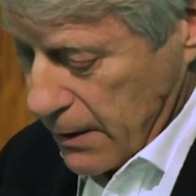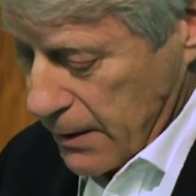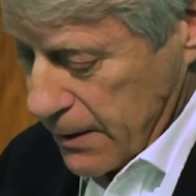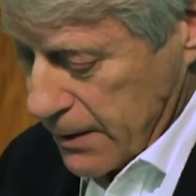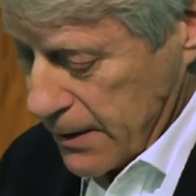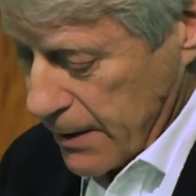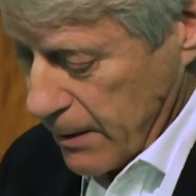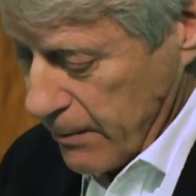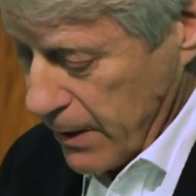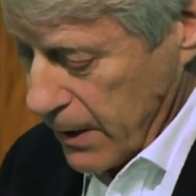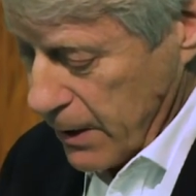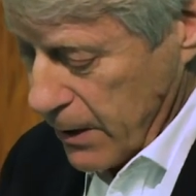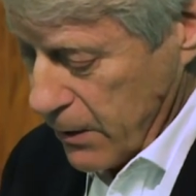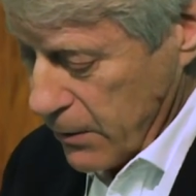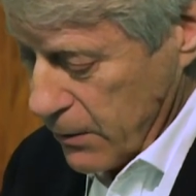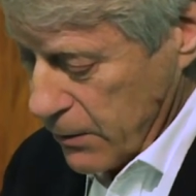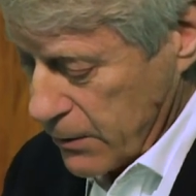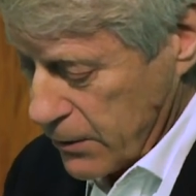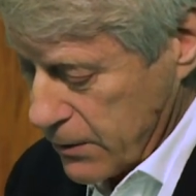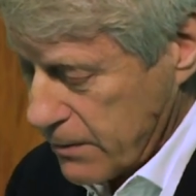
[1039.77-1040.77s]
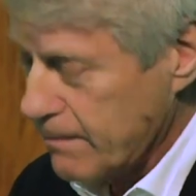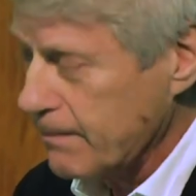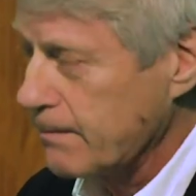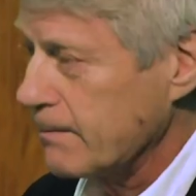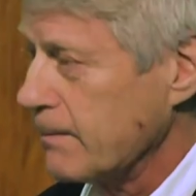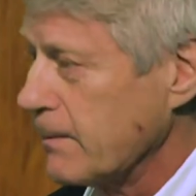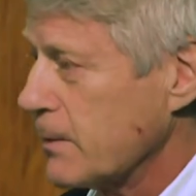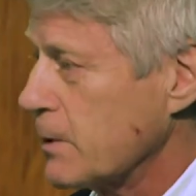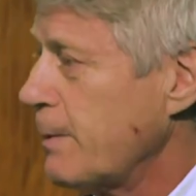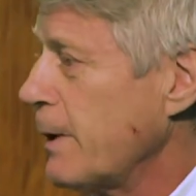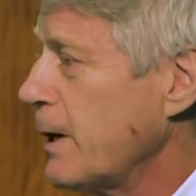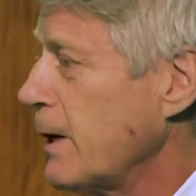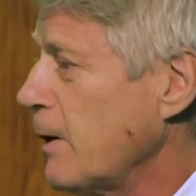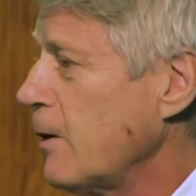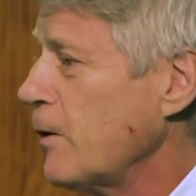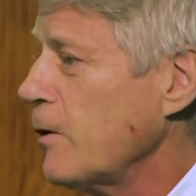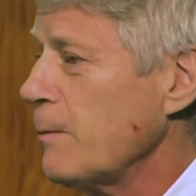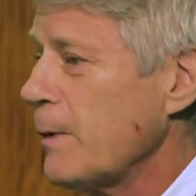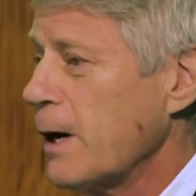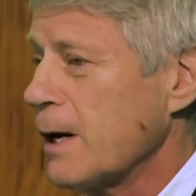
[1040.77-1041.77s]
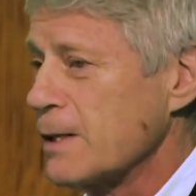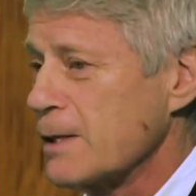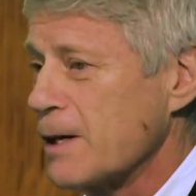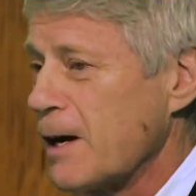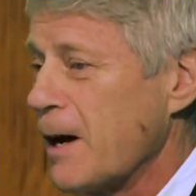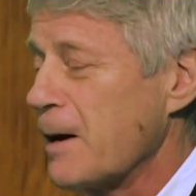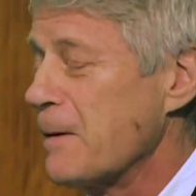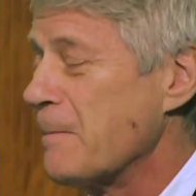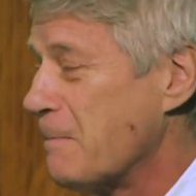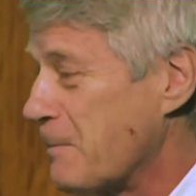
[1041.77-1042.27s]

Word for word: someone who's spent a lot of my time